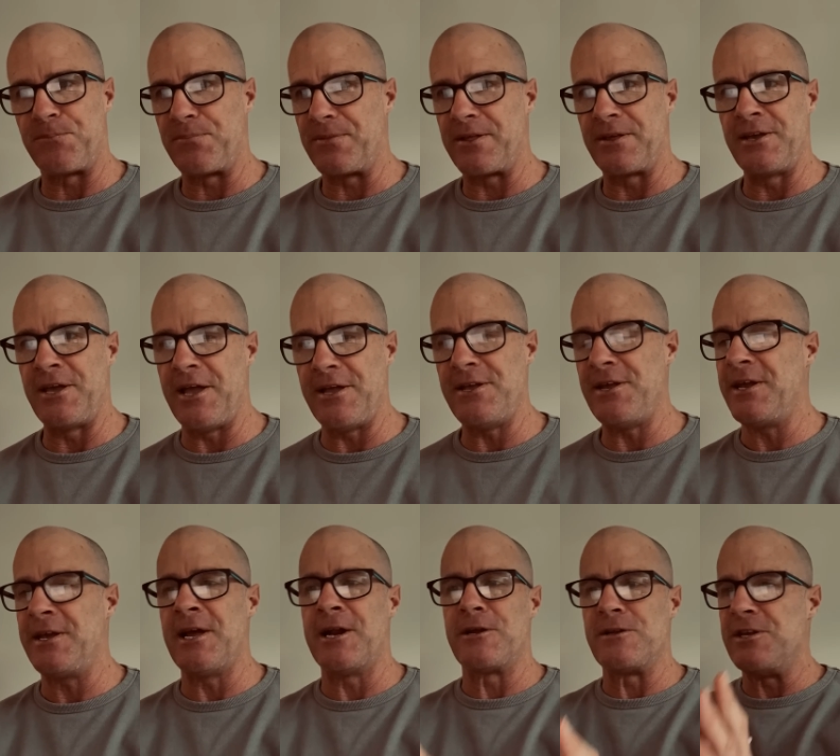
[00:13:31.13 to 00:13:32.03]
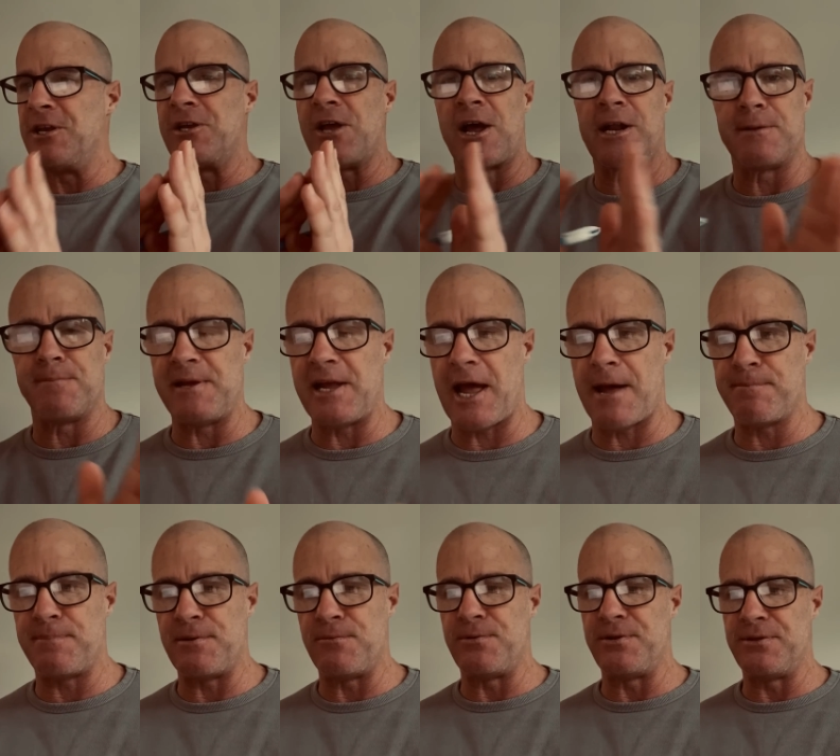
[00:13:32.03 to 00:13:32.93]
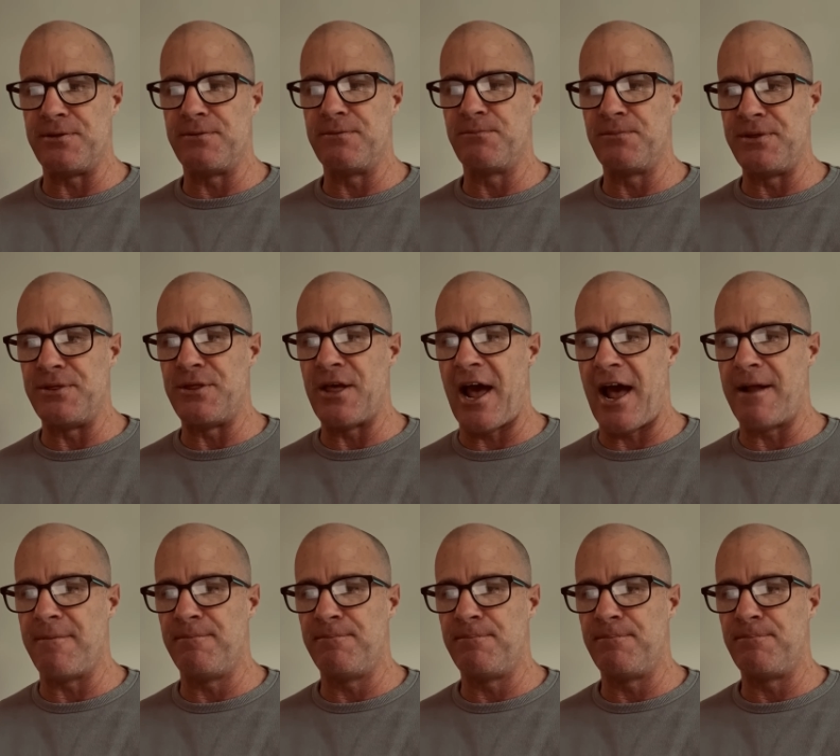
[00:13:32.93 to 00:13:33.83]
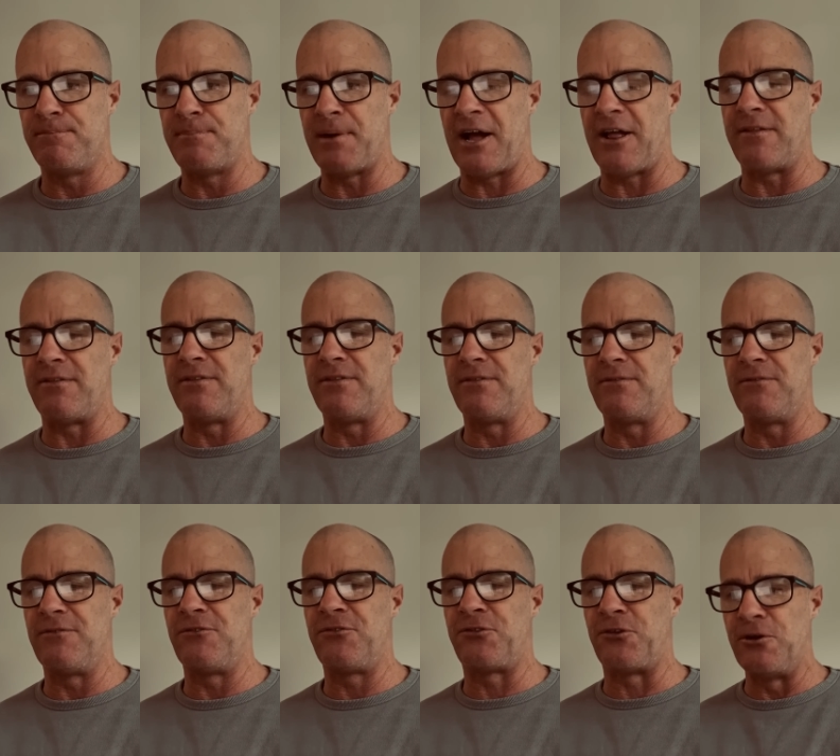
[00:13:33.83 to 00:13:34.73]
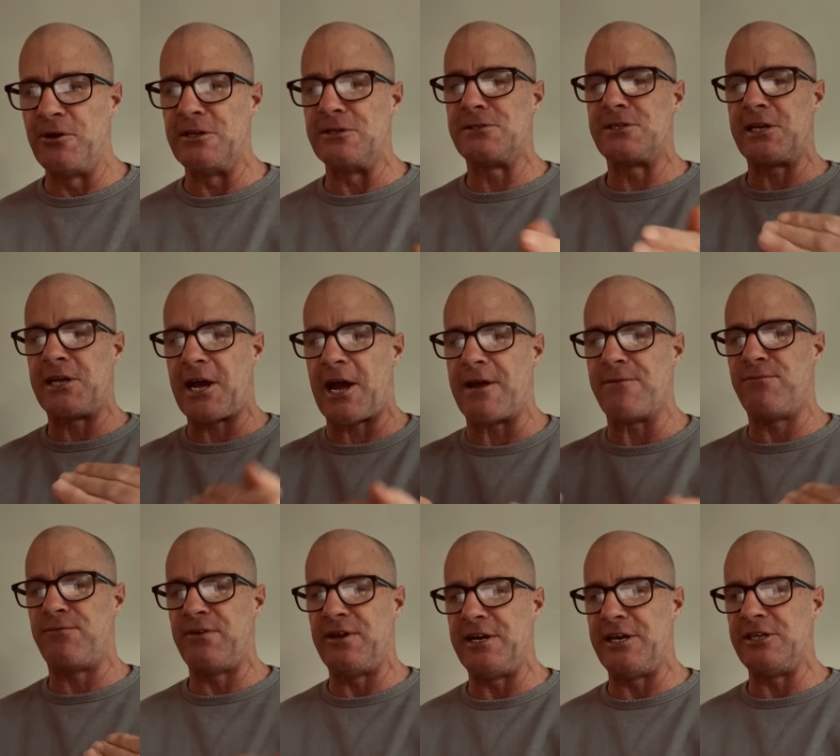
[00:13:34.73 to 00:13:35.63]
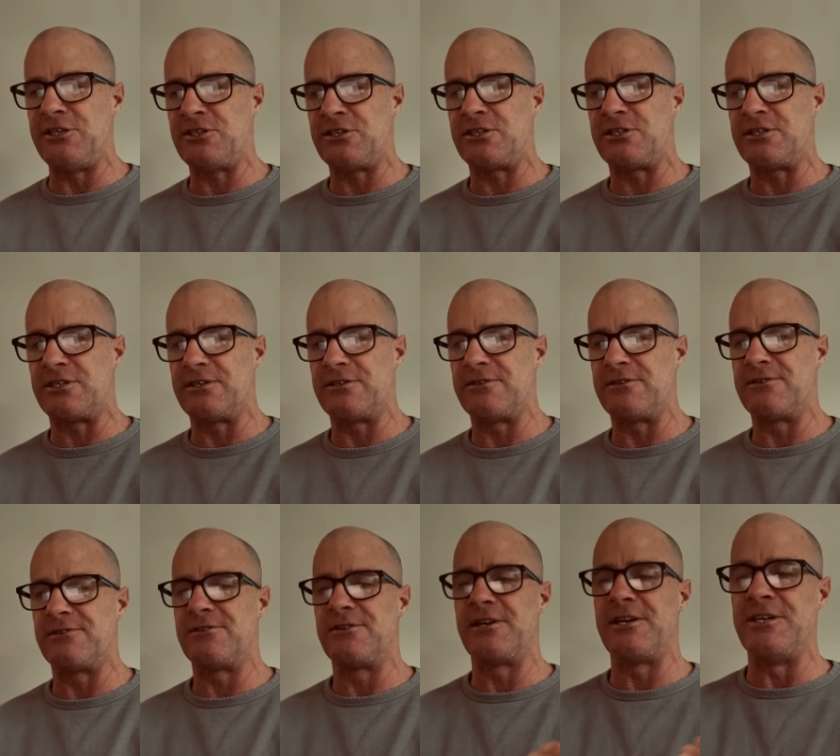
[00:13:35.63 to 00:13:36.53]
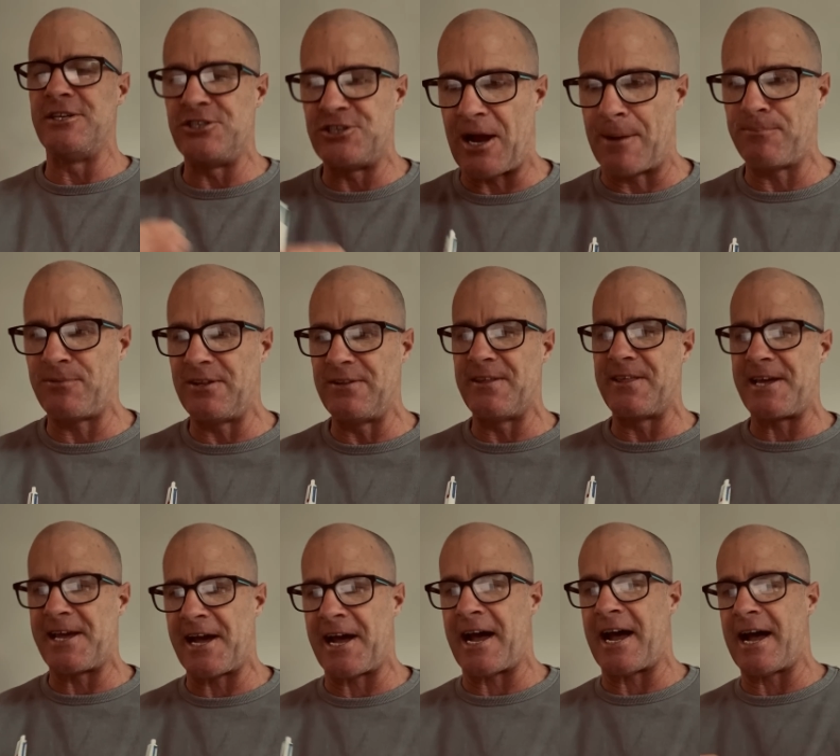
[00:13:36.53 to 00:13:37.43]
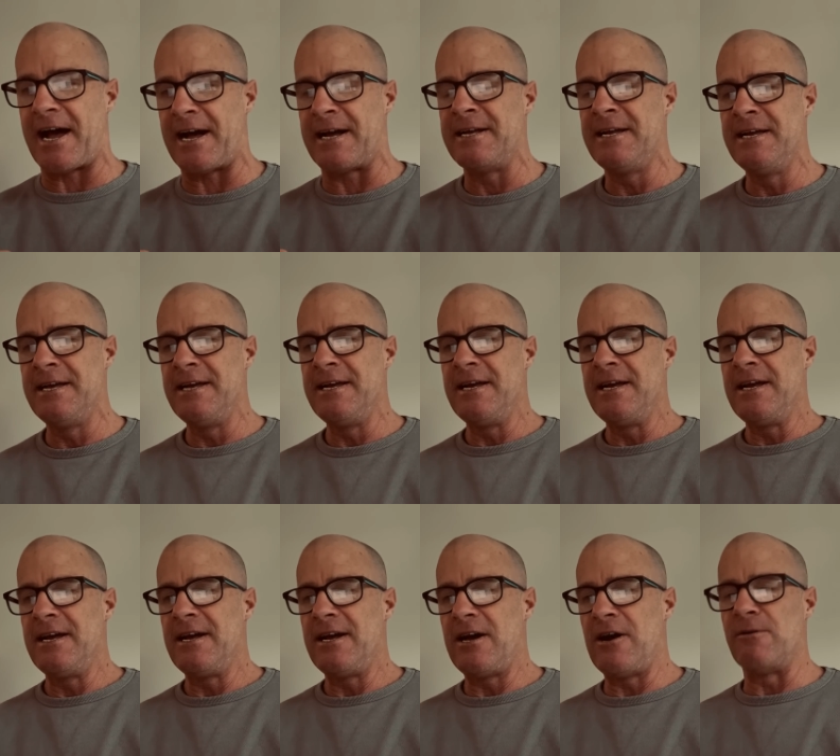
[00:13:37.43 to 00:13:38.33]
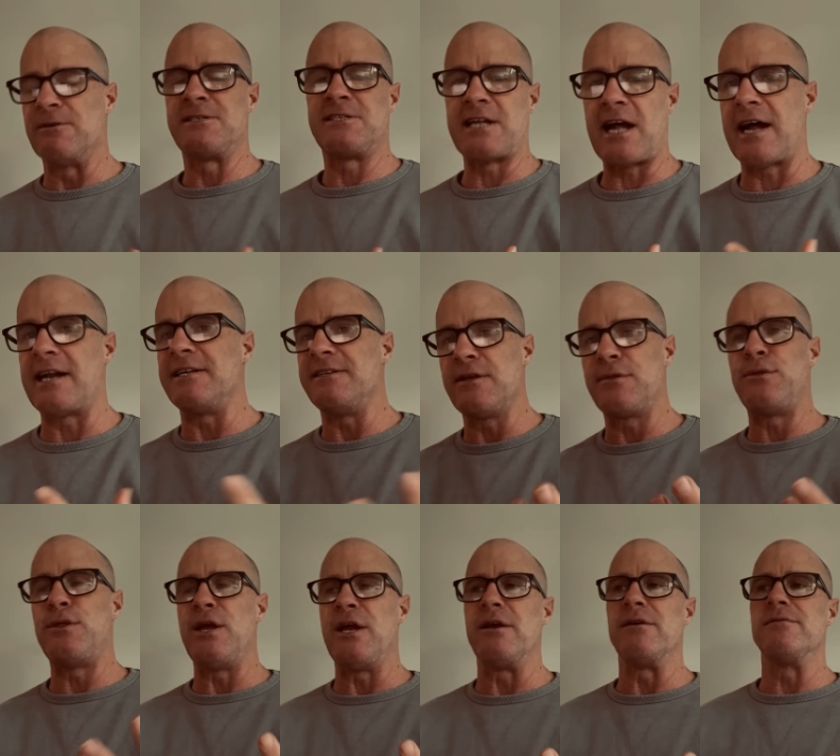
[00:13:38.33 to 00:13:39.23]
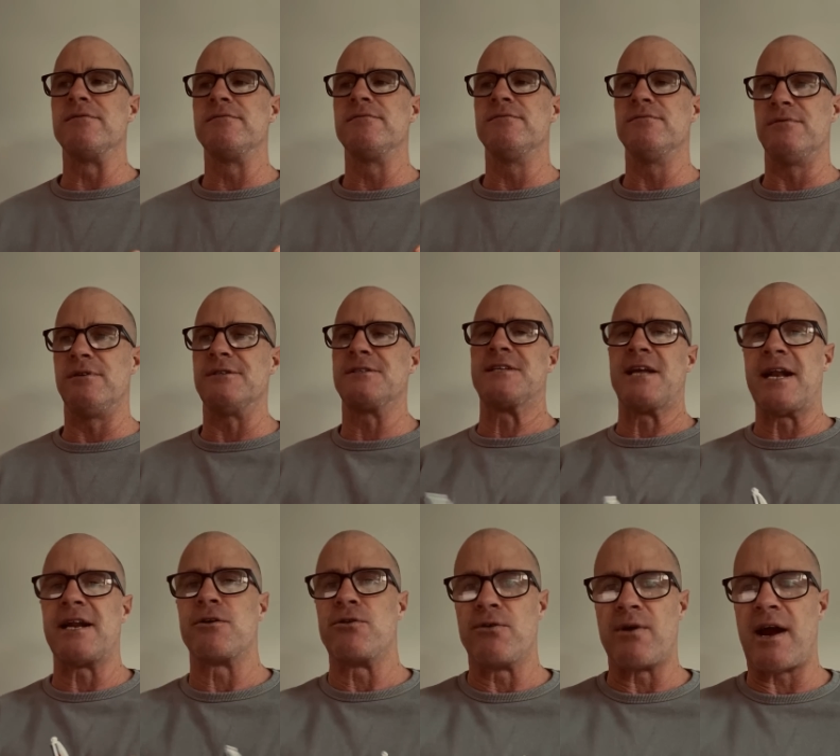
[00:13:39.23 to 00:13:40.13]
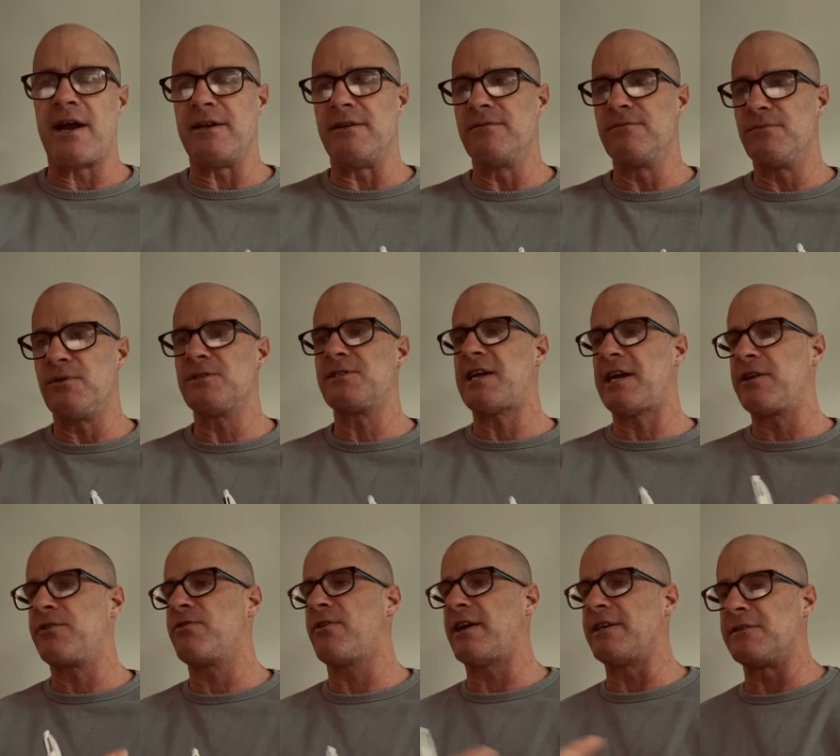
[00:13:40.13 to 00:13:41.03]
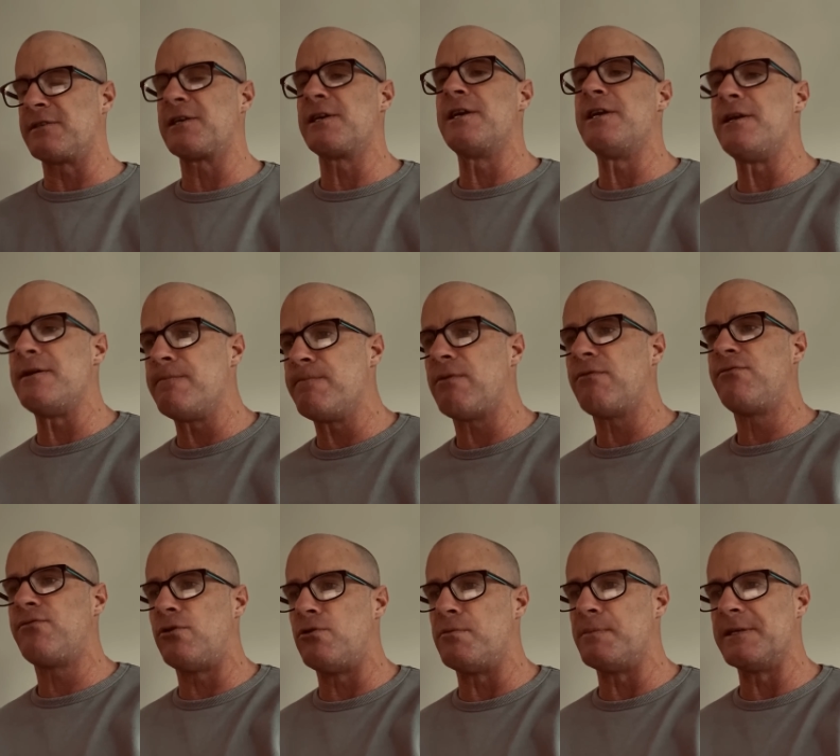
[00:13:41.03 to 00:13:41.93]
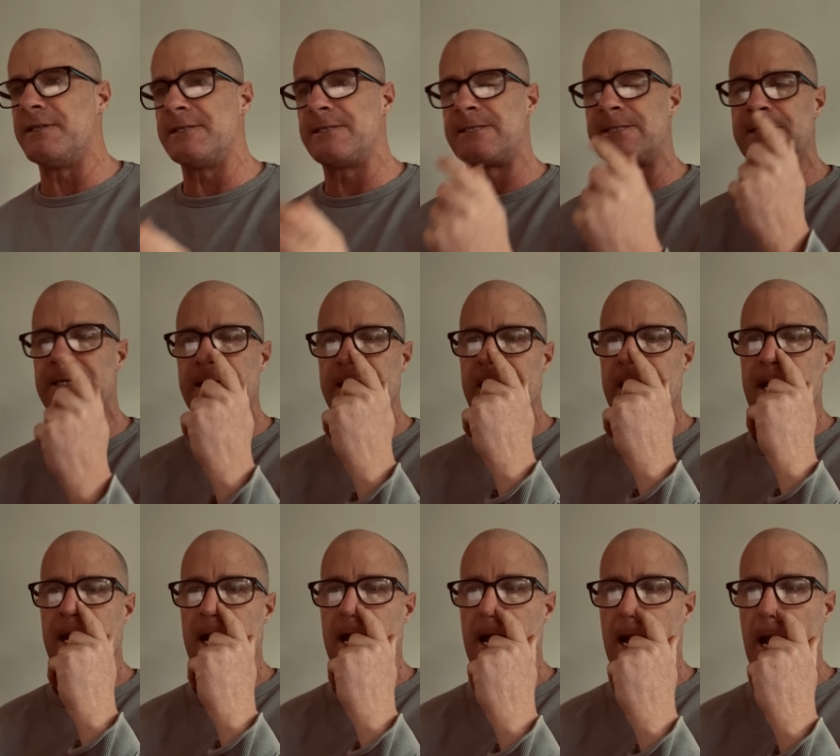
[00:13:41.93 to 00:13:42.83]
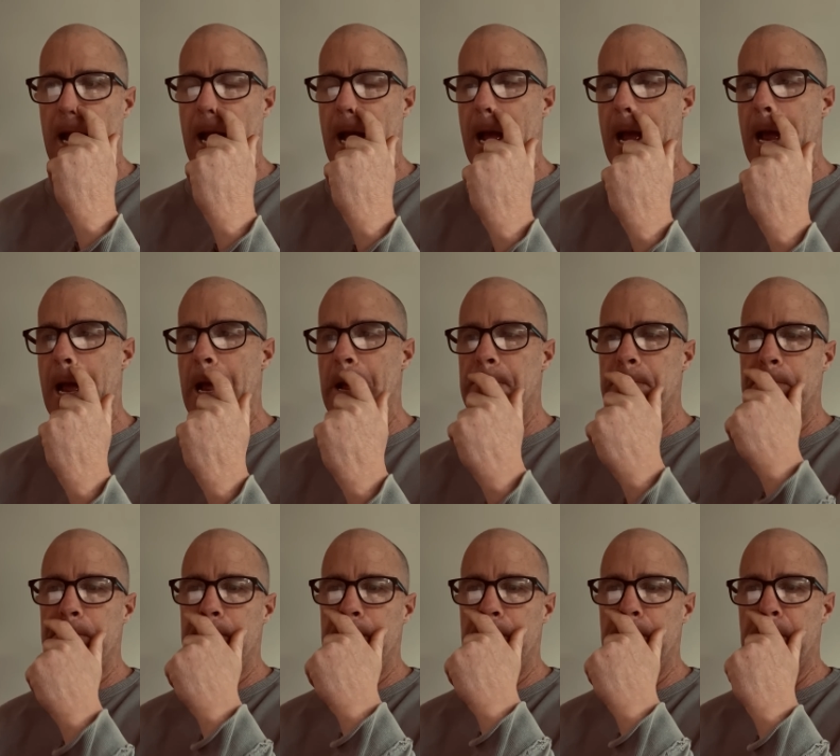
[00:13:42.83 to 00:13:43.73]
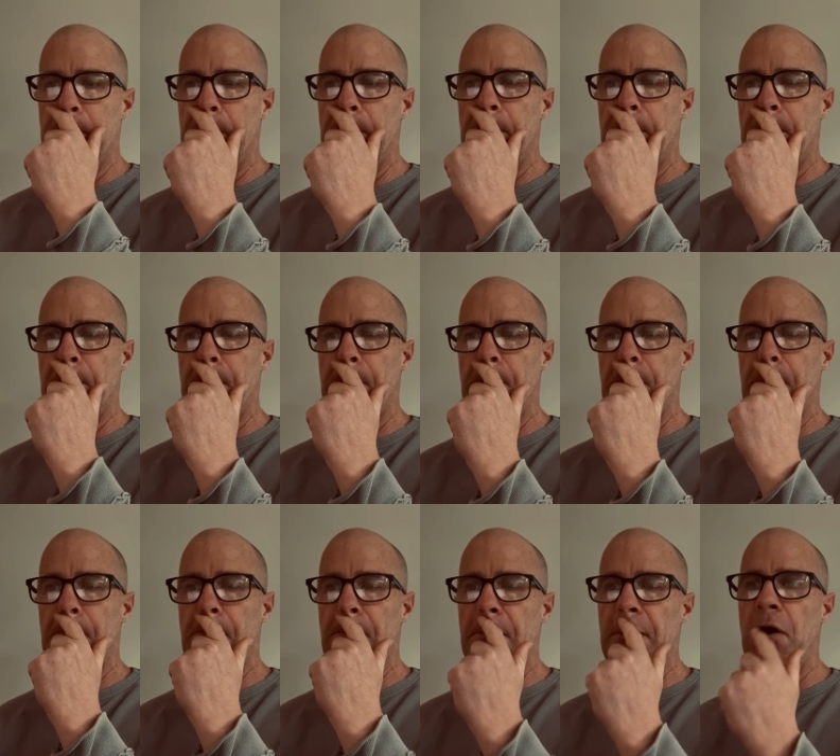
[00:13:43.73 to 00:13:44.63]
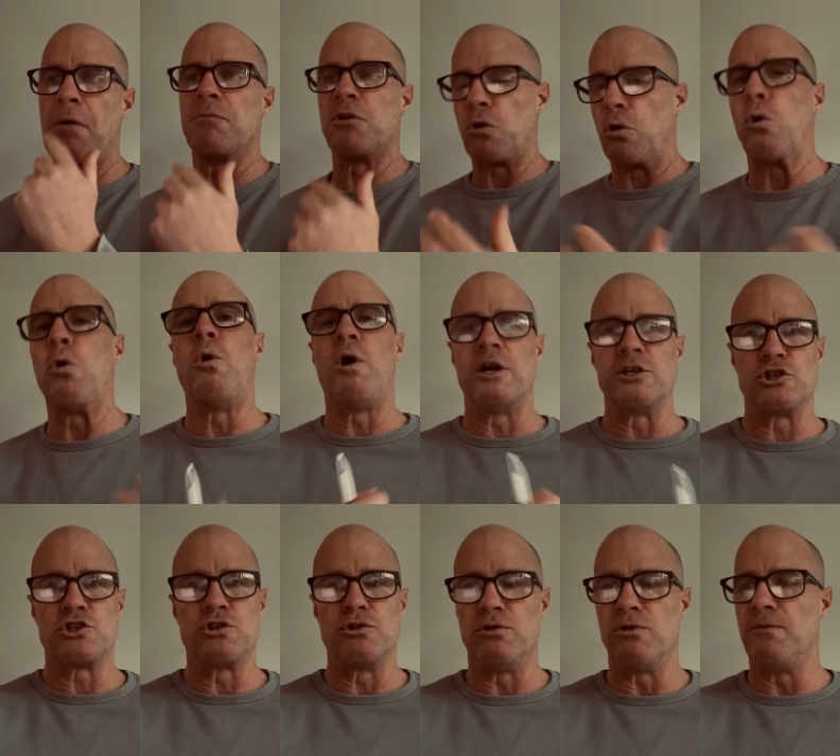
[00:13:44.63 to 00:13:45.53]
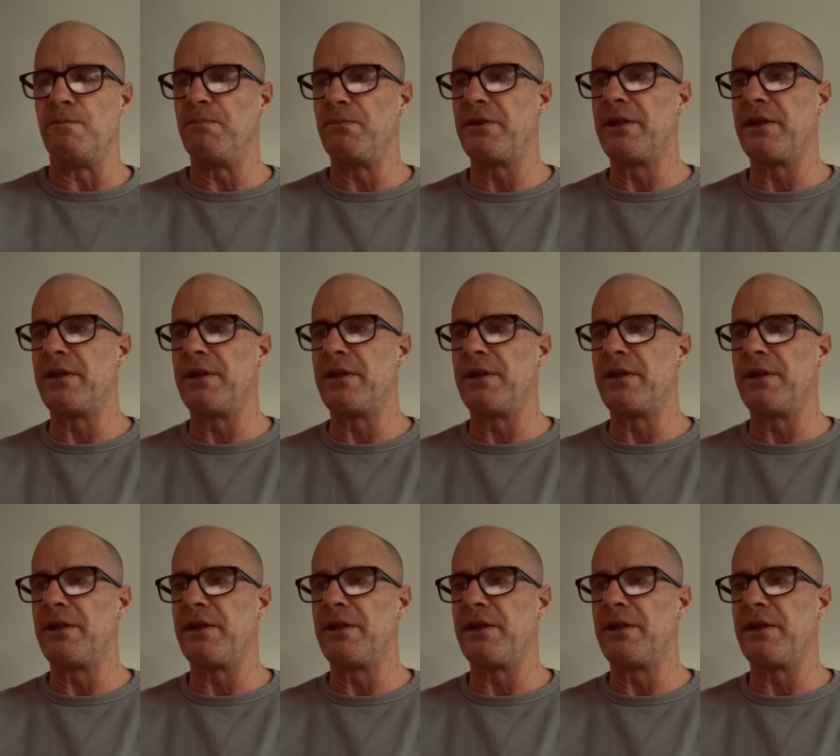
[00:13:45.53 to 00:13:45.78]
you're going to be happy with that. But as soon as the game finished and you jumped into the car, I was starting to think, was that a great team performance? I'm not quite sure.